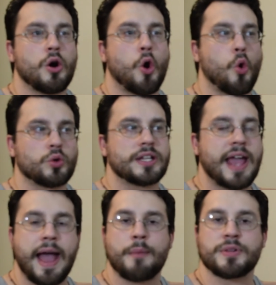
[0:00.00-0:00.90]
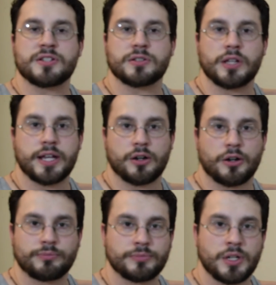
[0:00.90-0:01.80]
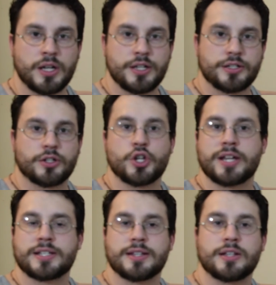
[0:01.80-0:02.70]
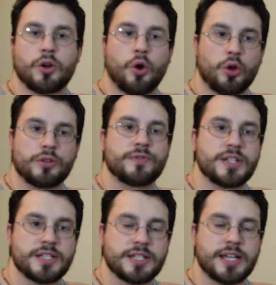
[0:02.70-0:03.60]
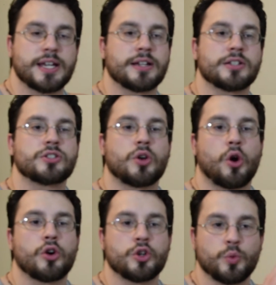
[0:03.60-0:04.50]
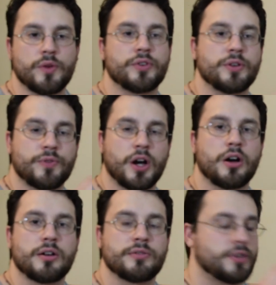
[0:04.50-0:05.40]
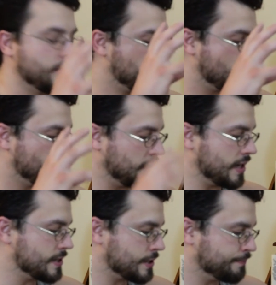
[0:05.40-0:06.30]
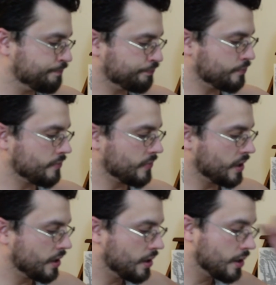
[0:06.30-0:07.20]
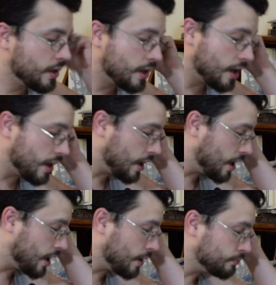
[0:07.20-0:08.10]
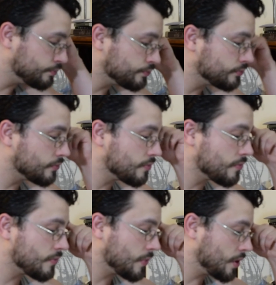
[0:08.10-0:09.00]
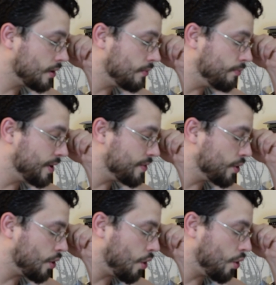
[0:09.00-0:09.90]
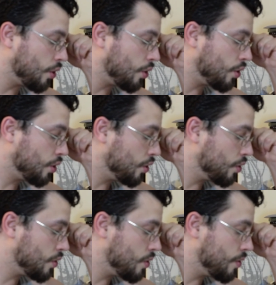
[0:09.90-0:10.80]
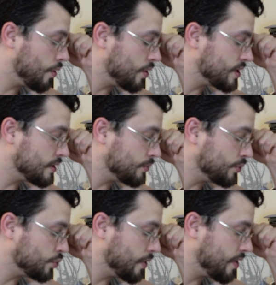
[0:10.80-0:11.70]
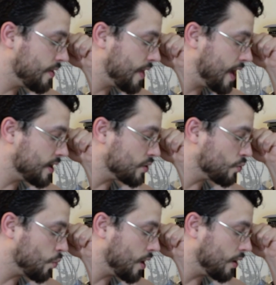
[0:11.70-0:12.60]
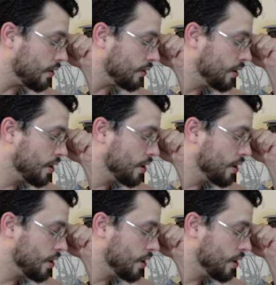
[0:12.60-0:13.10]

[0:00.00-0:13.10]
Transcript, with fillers: only happens later, suggesting that all of these things are derivative of the place. Um, but there are there are symbols within that as well.